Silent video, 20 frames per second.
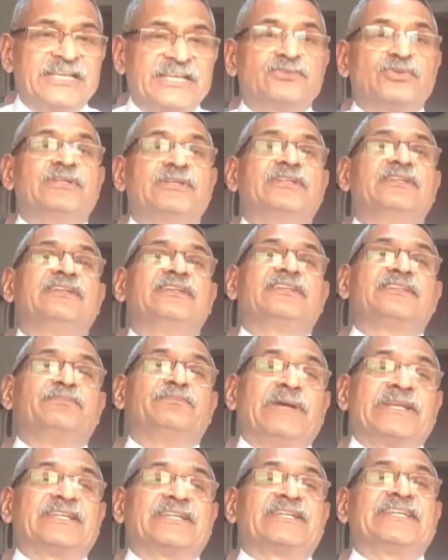So it is
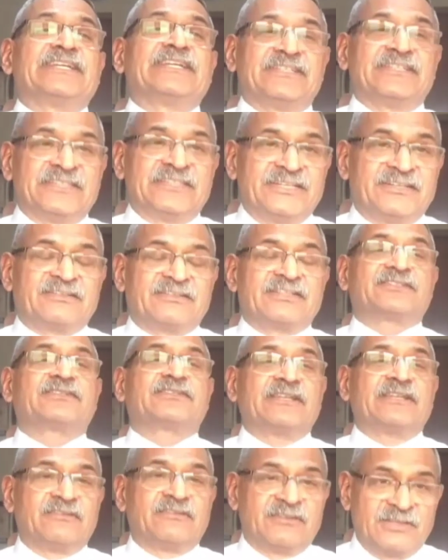better that in the interest
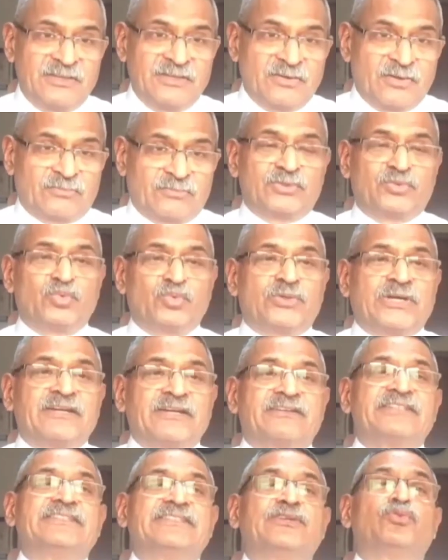and of the two
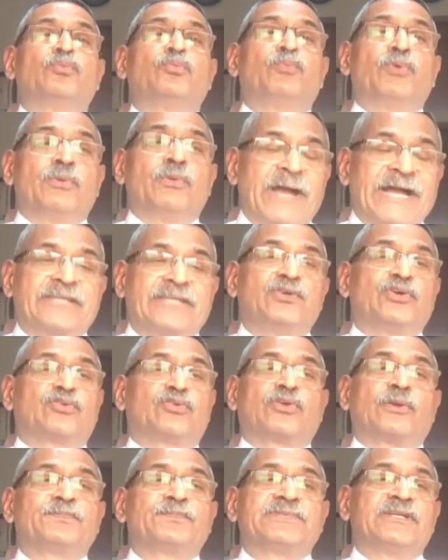countries that you pull back your
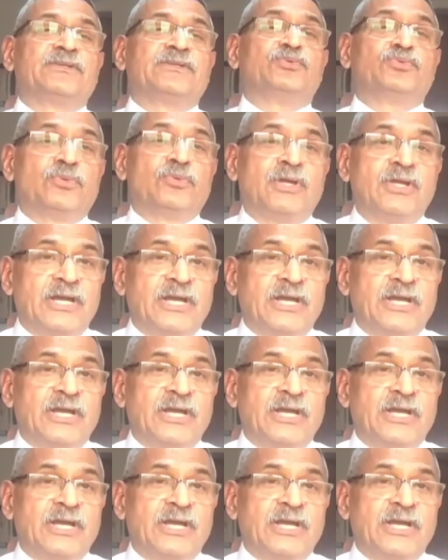troops and you